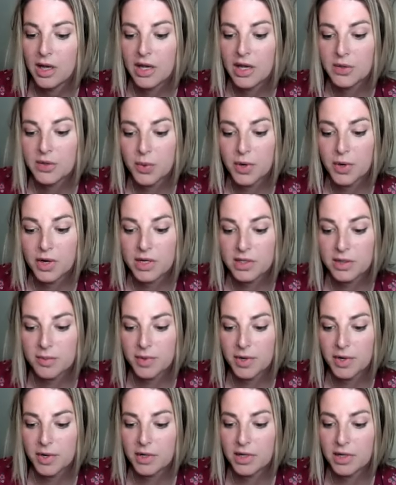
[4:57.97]
His work has
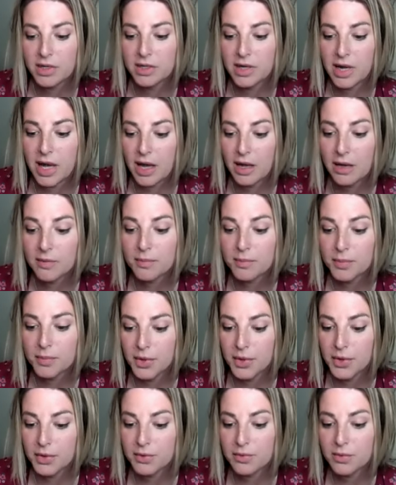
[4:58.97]
appeared in Nat.
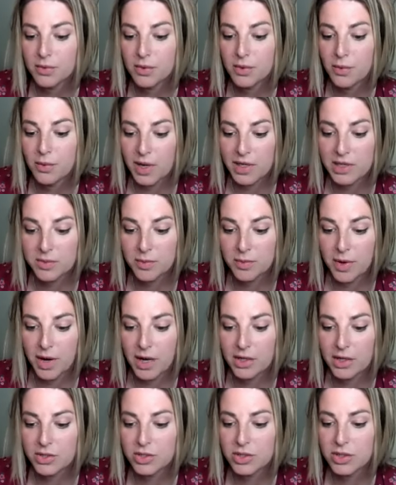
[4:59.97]
Brut, West
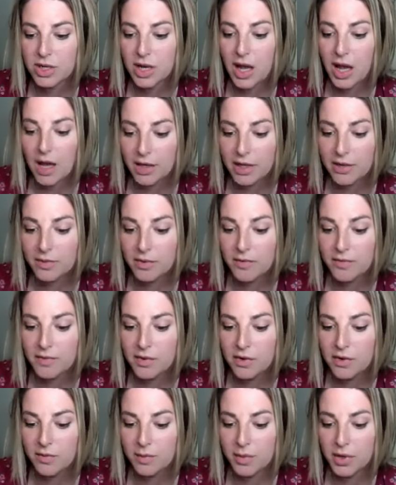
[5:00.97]
Branch, LA
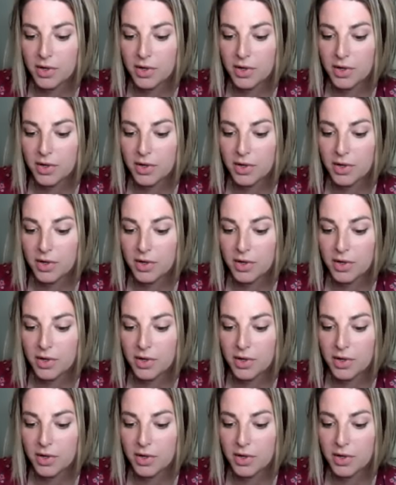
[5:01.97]
Review